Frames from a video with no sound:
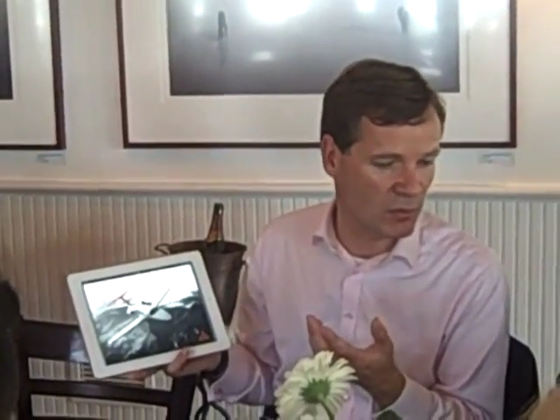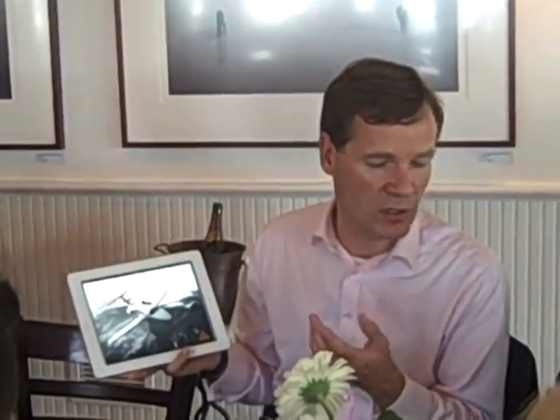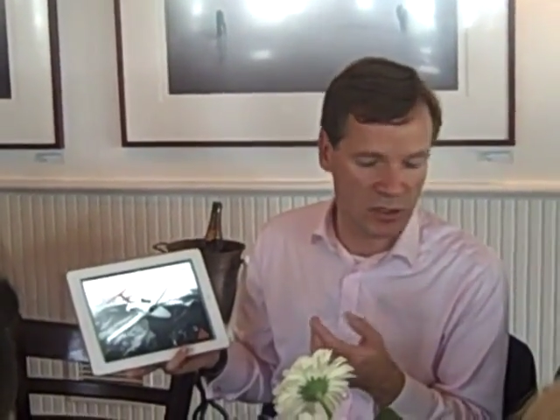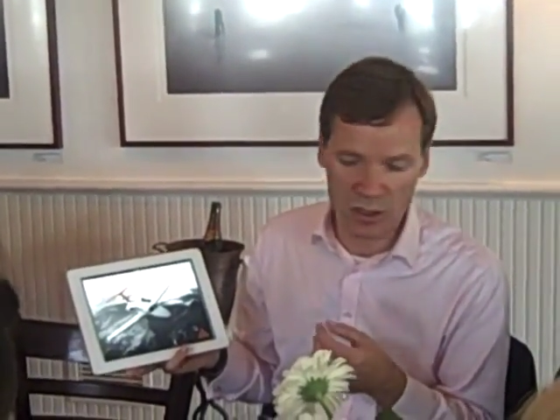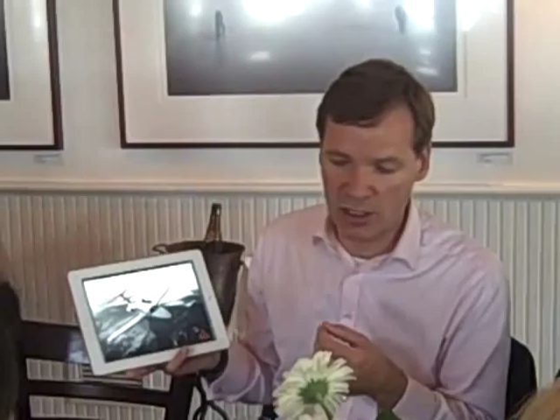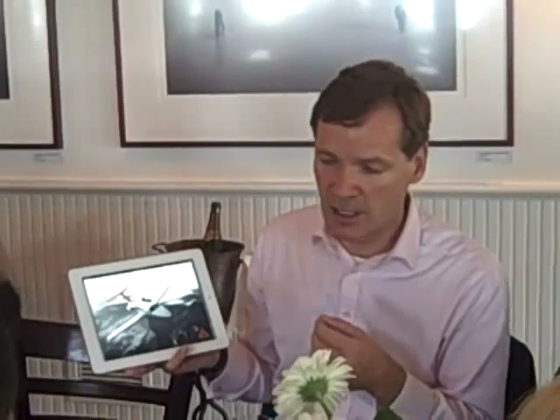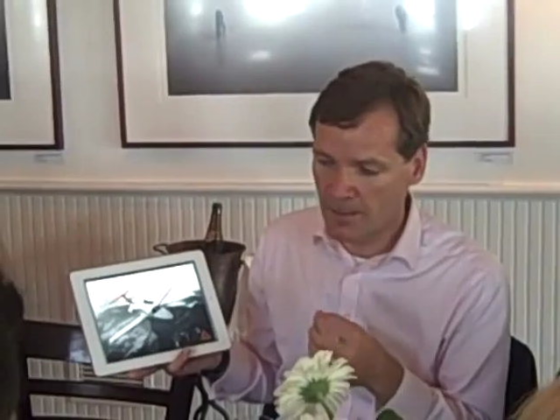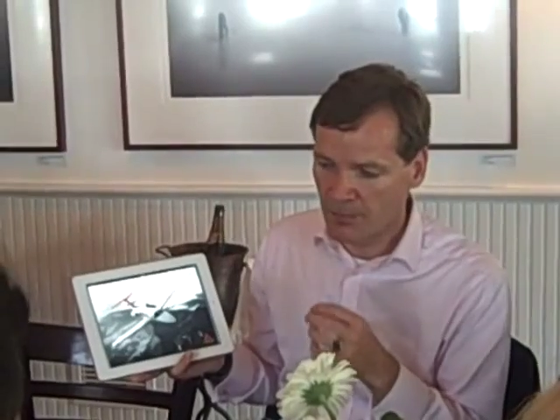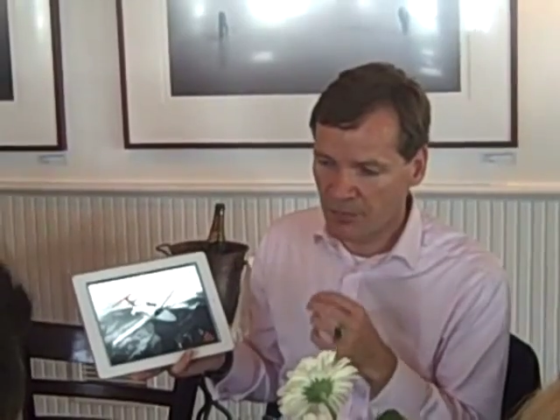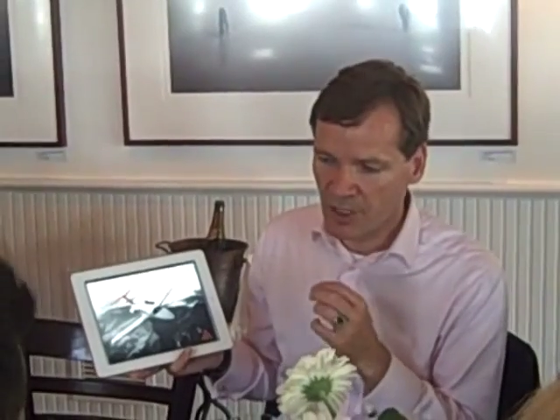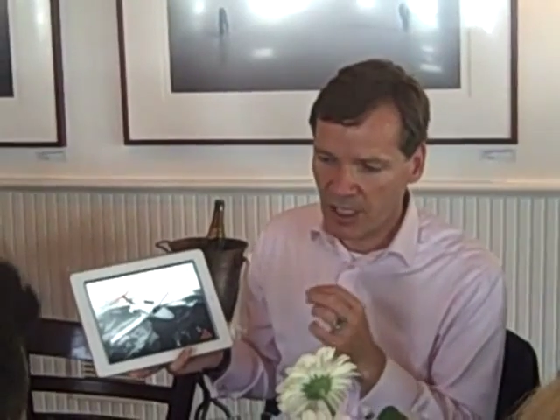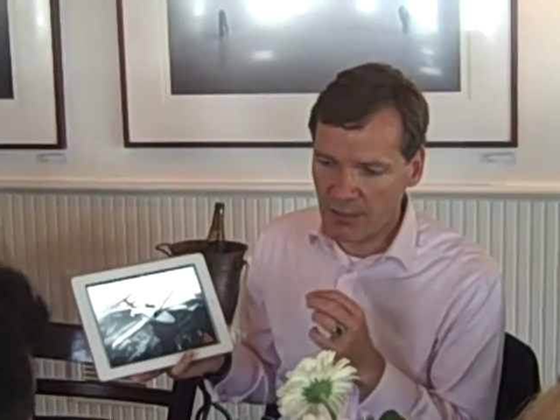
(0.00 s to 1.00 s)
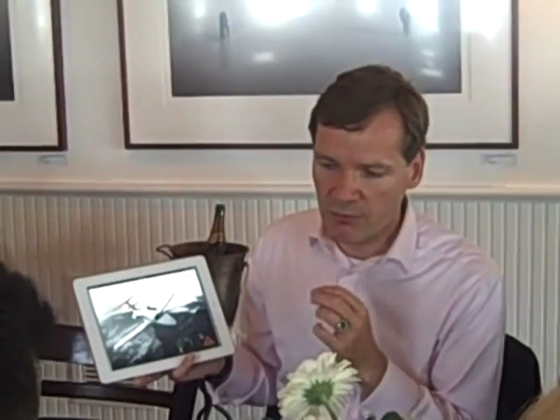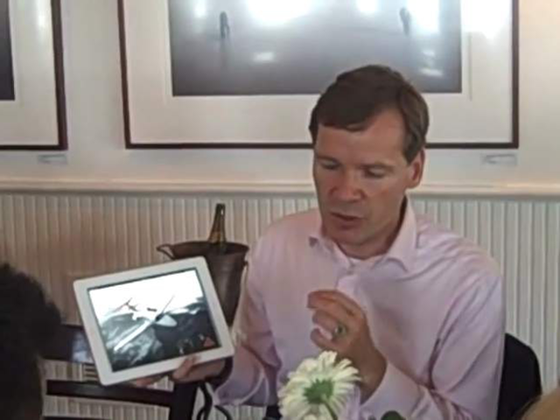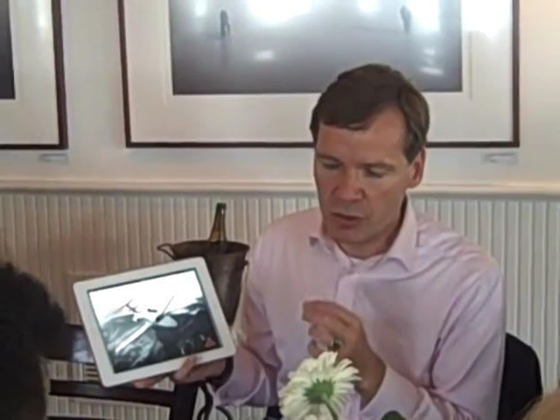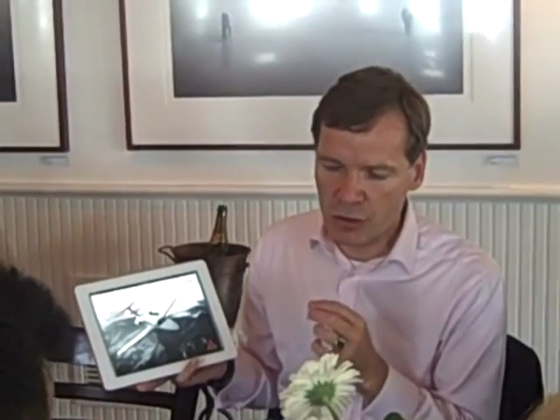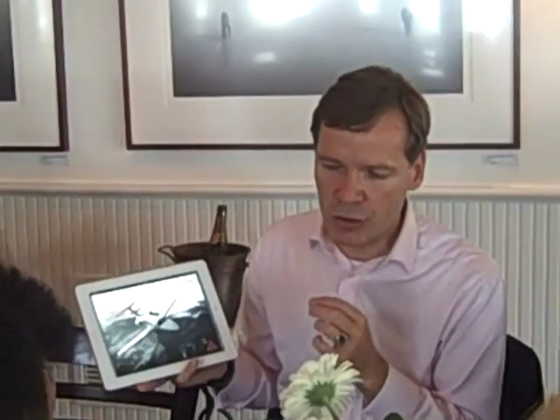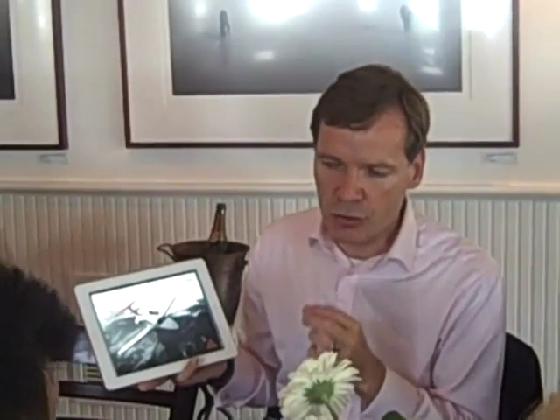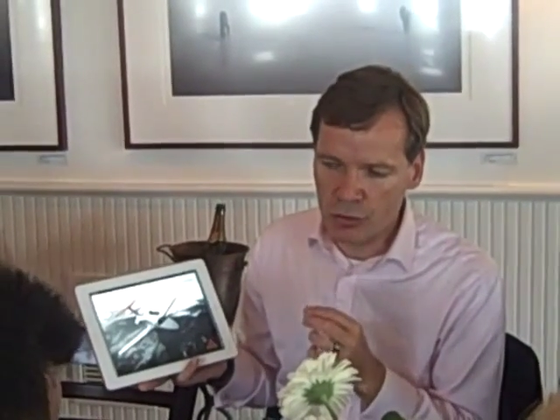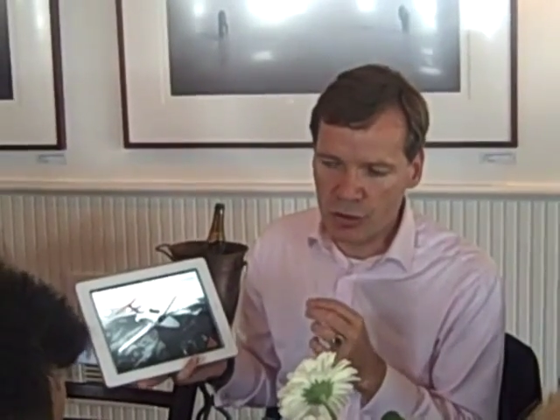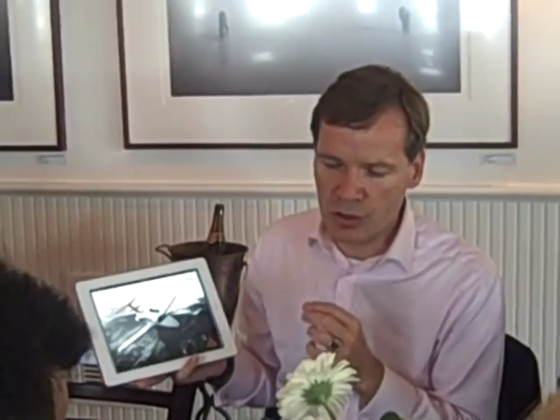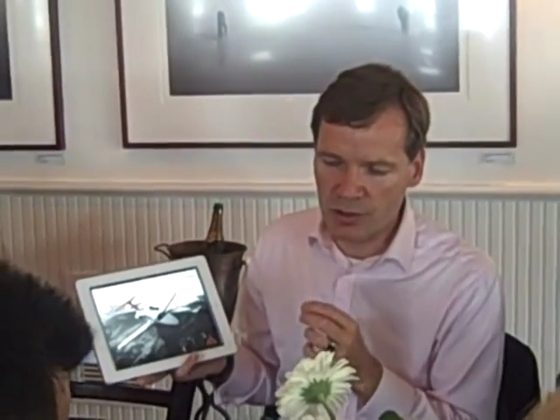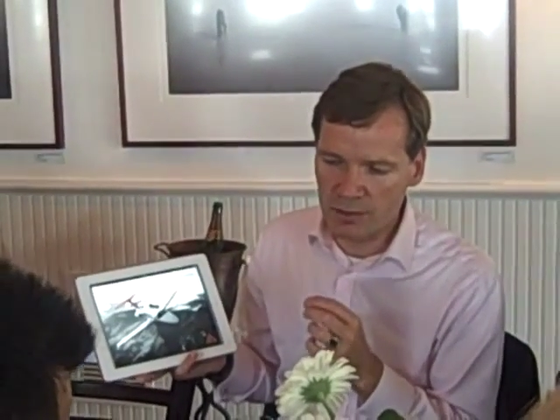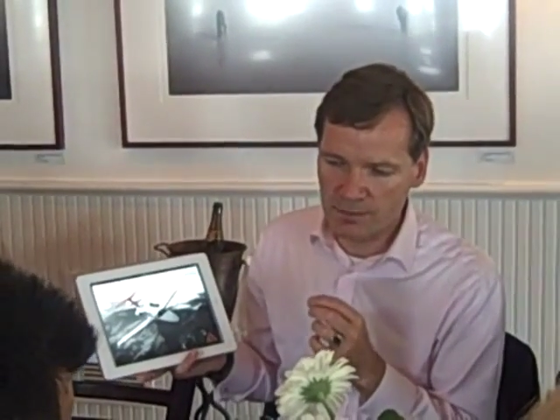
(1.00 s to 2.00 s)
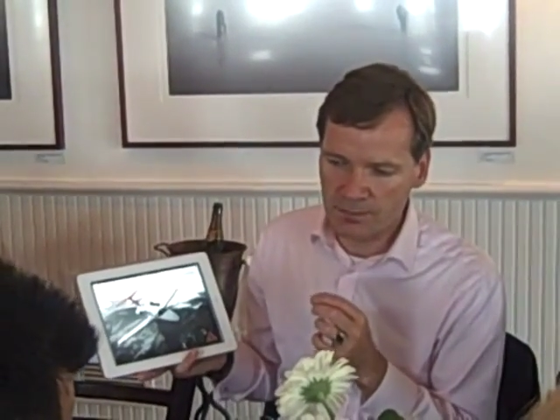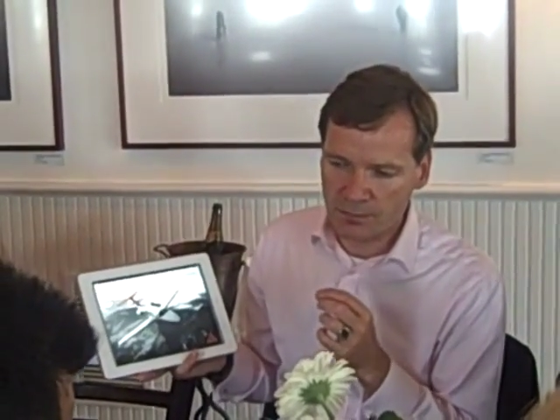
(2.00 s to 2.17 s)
for us. And we've chosen